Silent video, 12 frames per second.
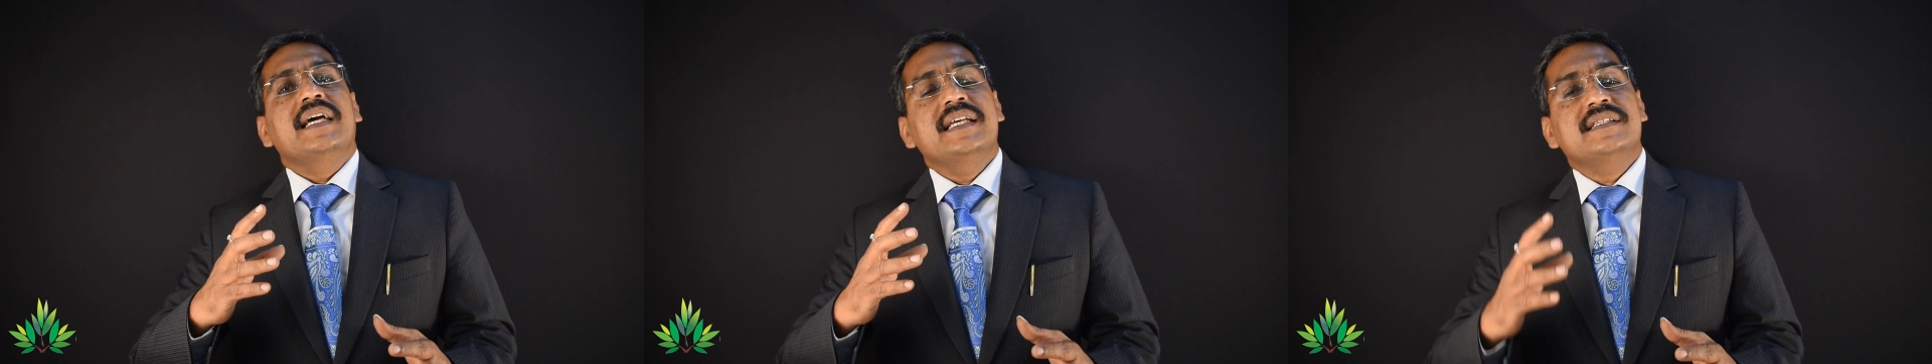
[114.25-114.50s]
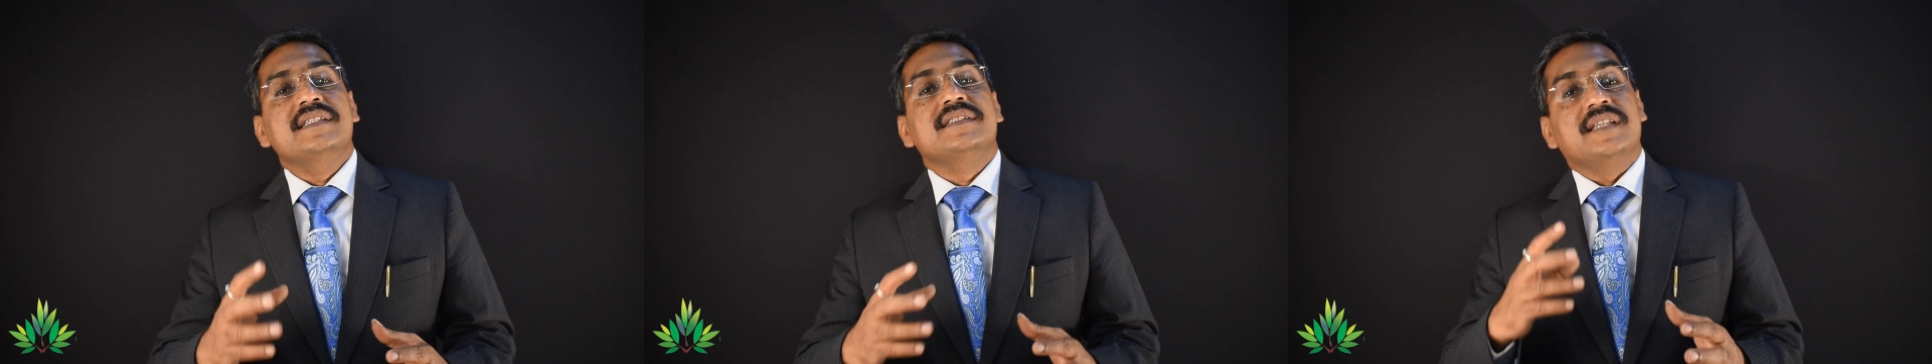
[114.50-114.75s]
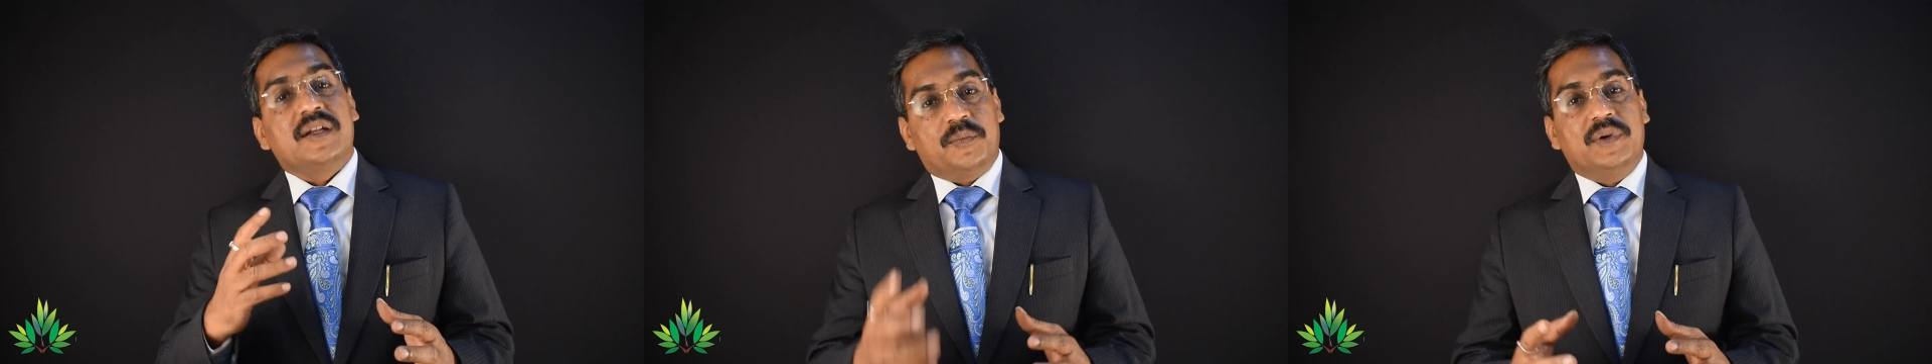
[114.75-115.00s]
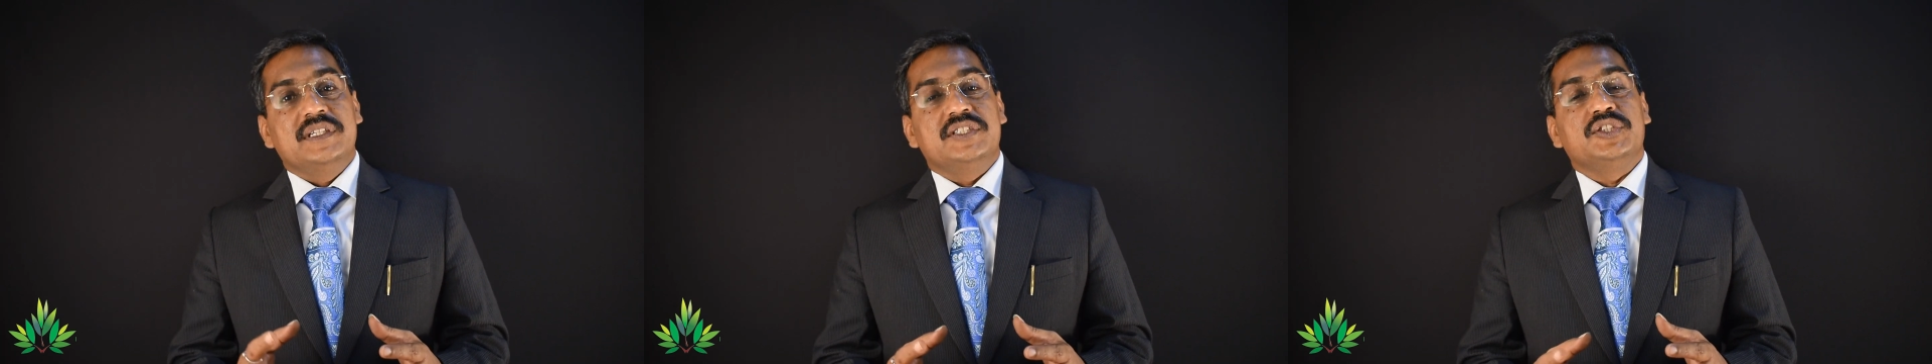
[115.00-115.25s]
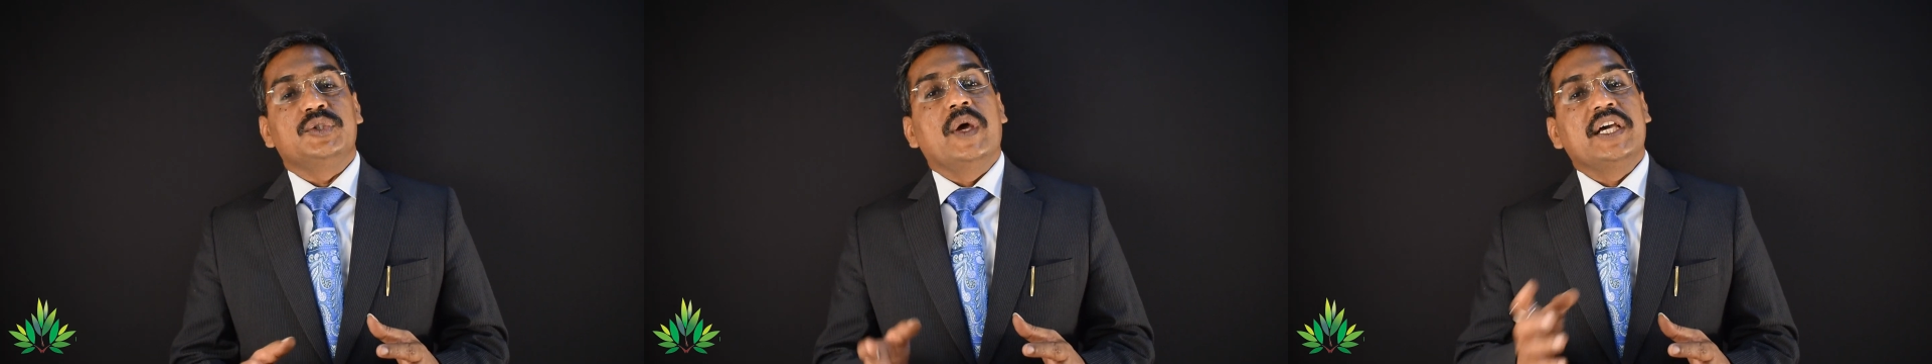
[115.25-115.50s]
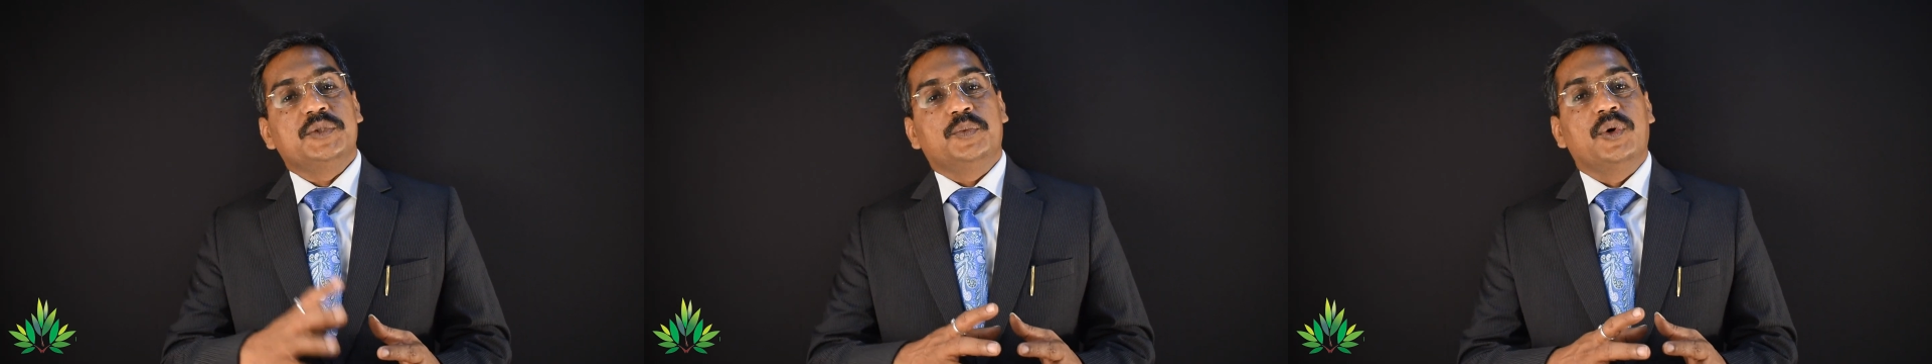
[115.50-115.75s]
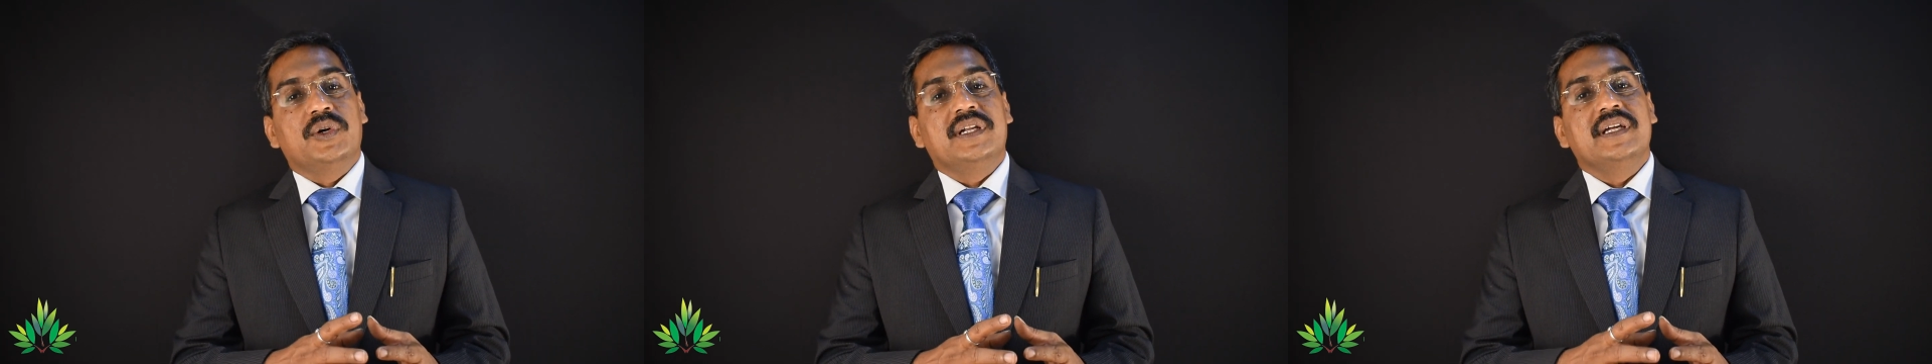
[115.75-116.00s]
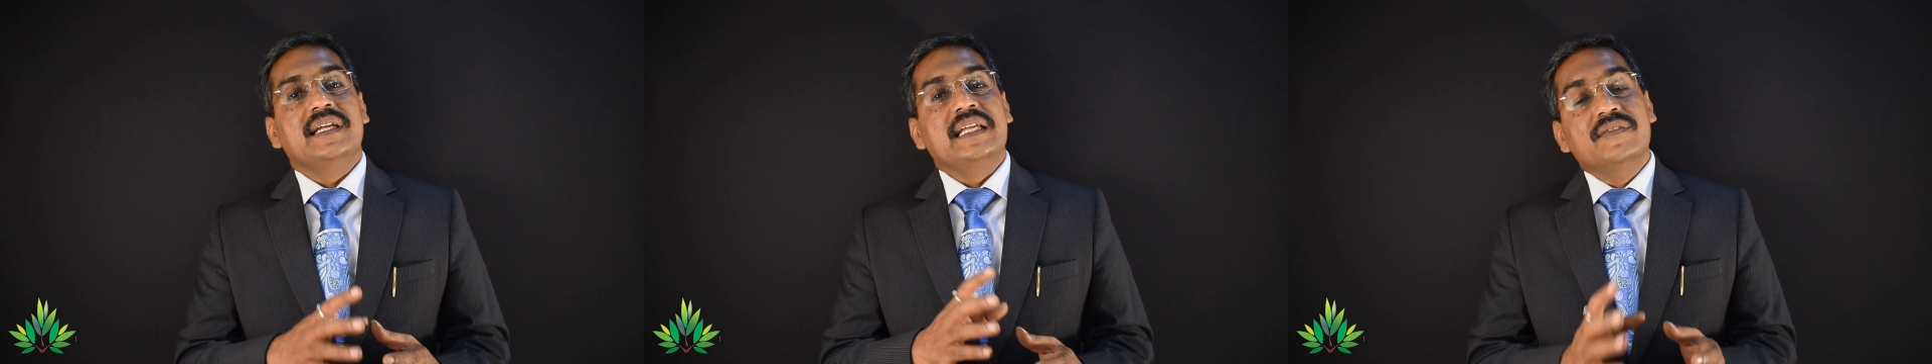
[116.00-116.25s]
is in surplus to export
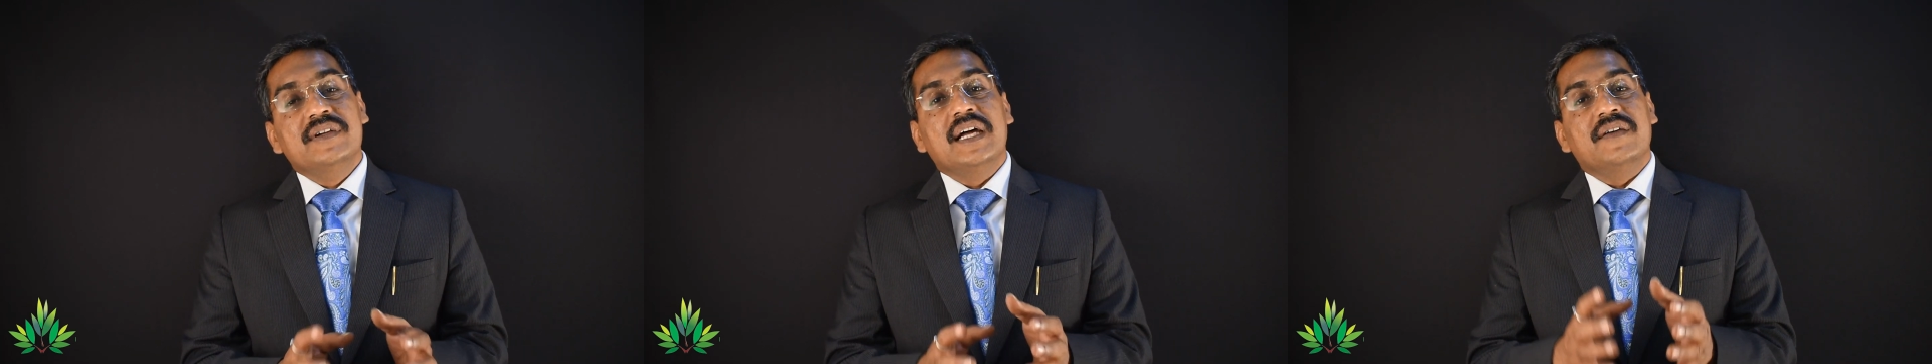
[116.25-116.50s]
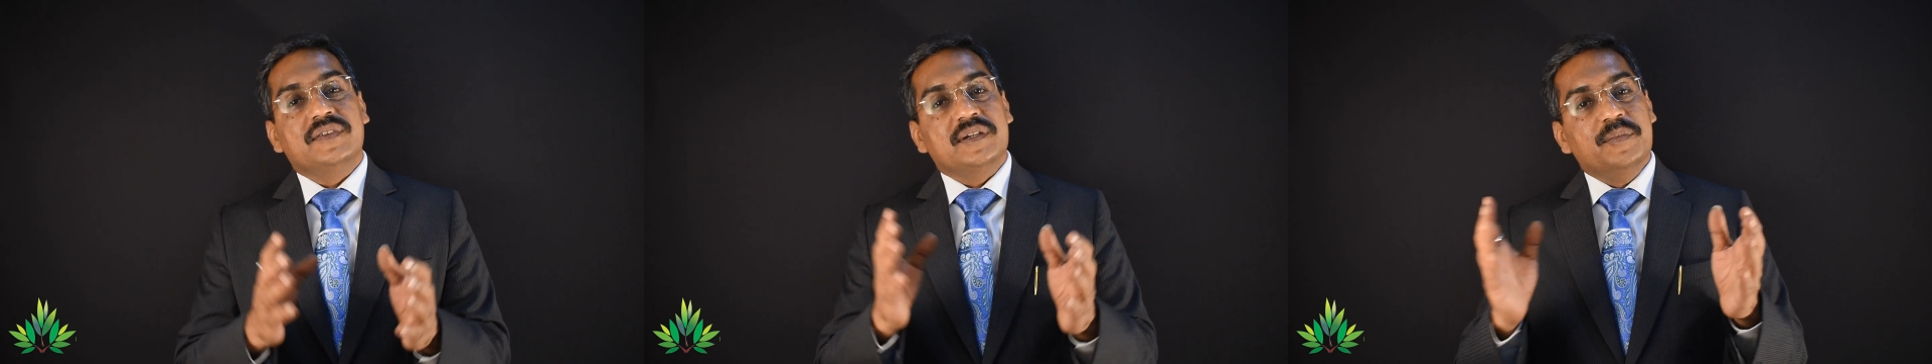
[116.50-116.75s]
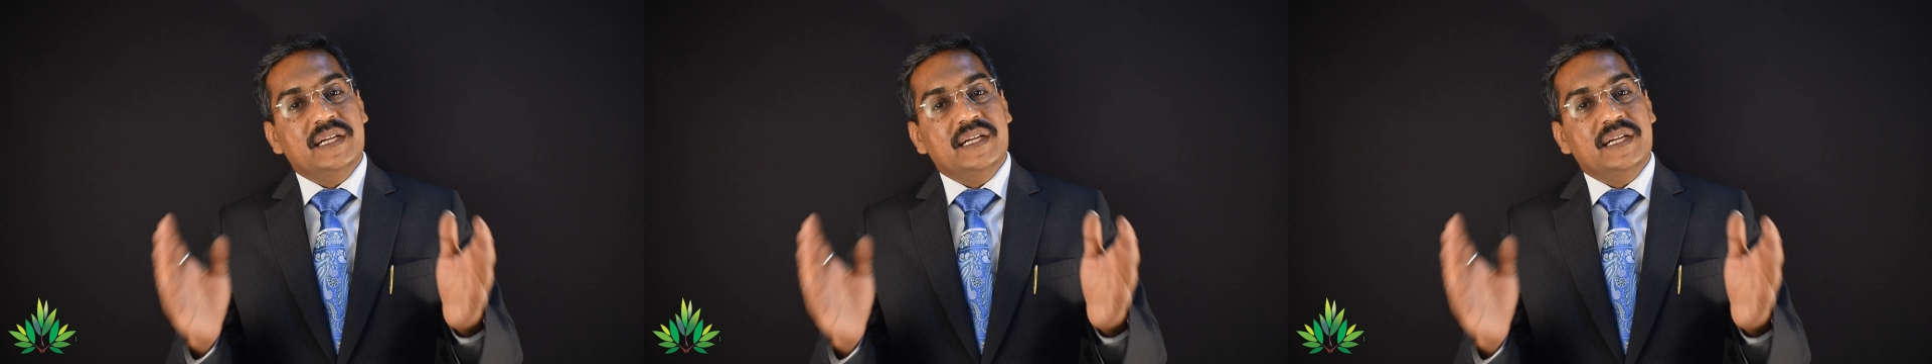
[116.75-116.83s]
even after